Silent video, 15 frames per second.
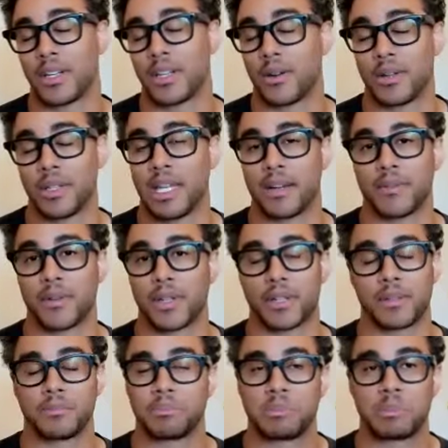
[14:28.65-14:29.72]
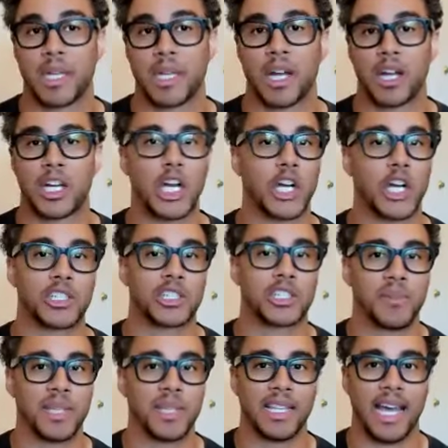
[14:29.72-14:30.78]
It never occurred
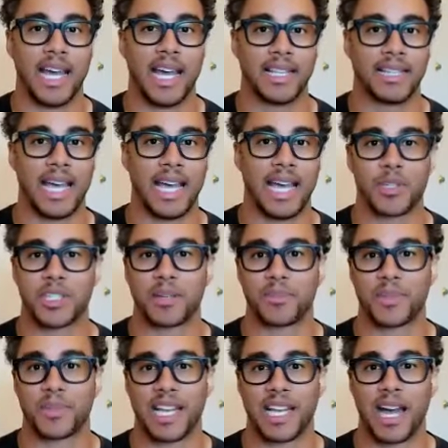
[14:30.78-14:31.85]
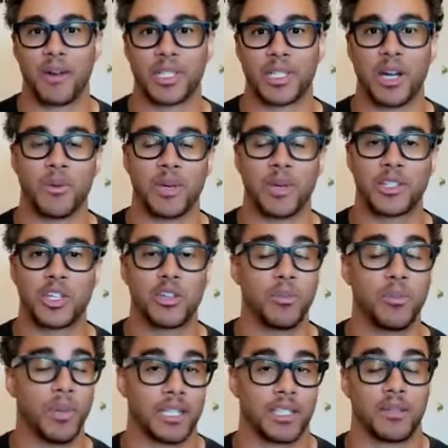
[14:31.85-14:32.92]
to me that was something I would go
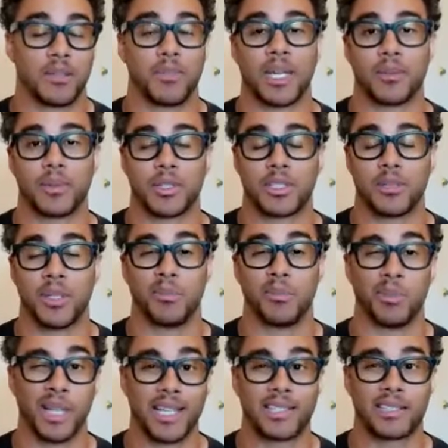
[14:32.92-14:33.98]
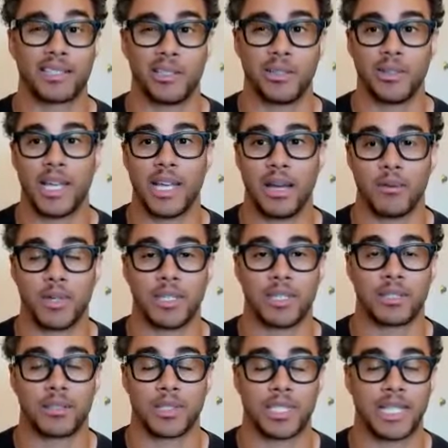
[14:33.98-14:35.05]
into, but to be able to be blessed to do that
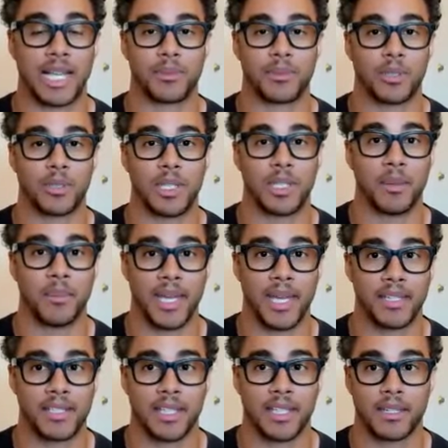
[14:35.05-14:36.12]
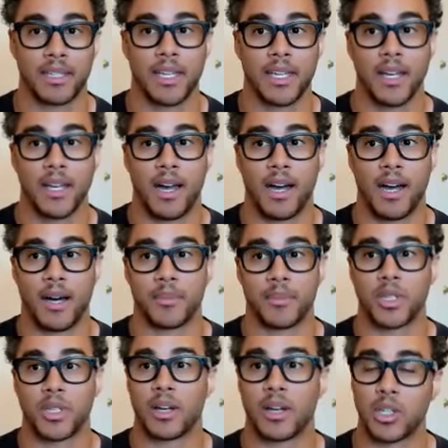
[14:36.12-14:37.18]
was absolutely amazing.
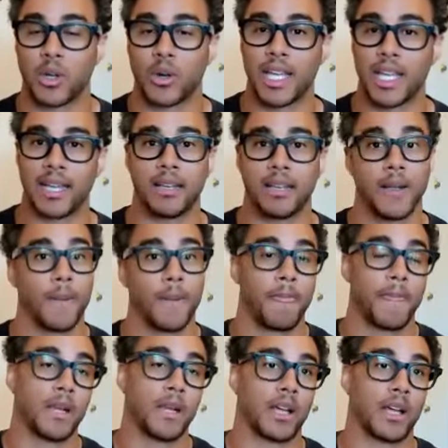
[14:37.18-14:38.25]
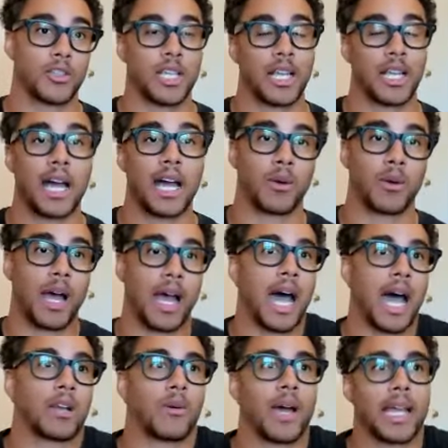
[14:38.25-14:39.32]
So again, like you said, how
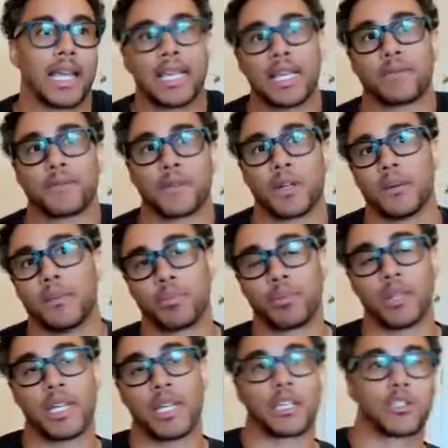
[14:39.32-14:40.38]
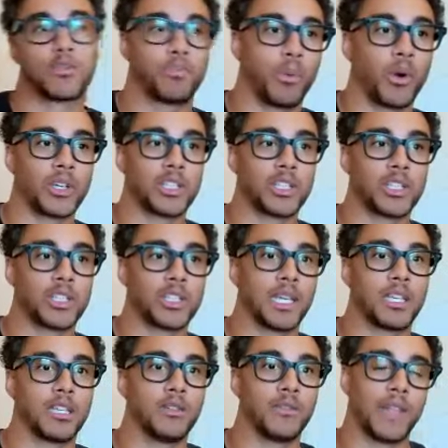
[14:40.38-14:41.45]
do I get from playing sports,
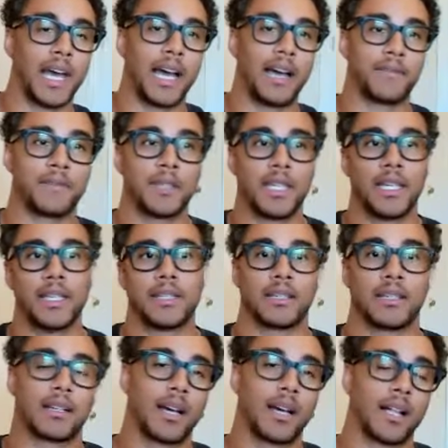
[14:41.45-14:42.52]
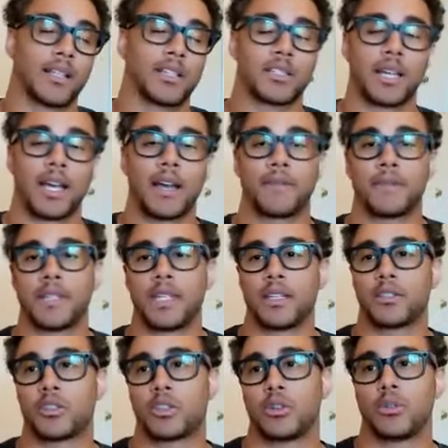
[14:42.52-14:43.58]
being a youth athlete and a college
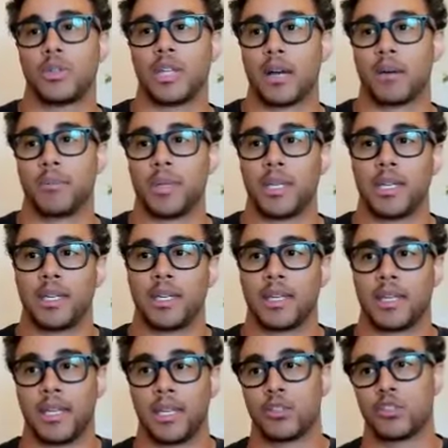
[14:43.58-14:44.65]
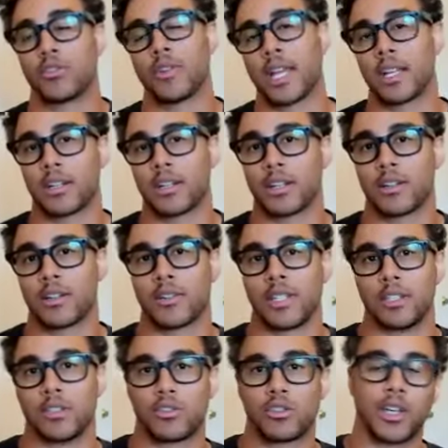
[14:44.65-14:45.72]
athlete, to now being a
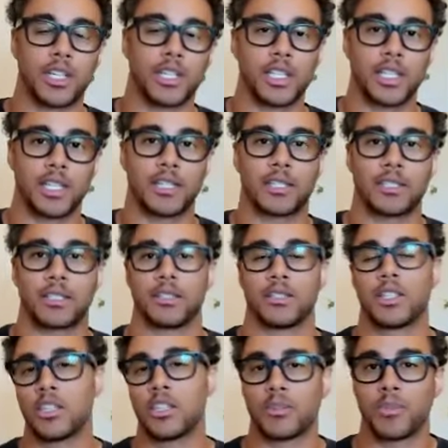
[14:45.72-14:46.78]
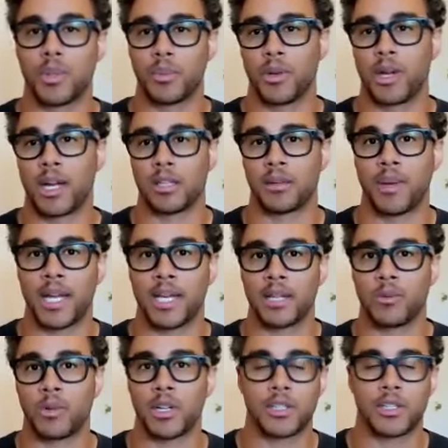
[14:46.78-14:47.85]
trainer and nutritionist and teaching people how their
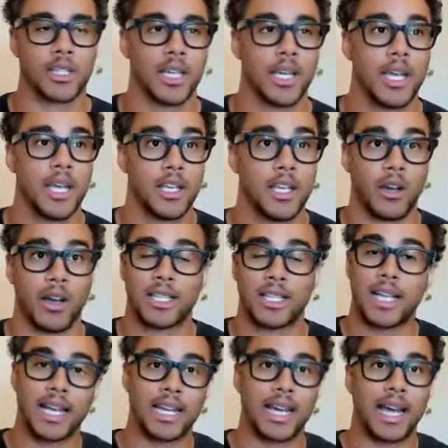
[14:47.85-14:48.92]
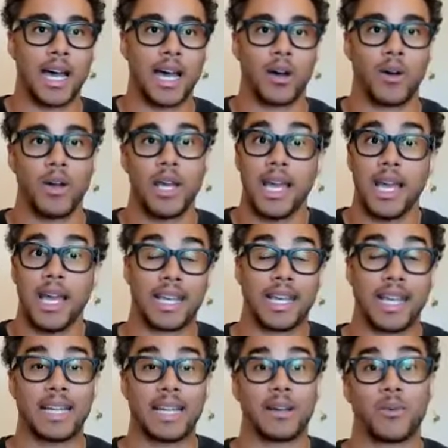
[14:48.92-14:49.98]
body works? It's kind of how
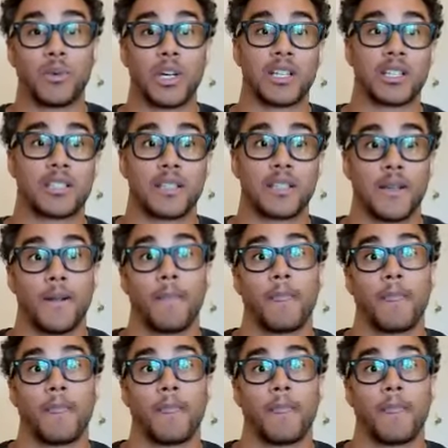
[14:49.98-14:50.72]
it kind of was.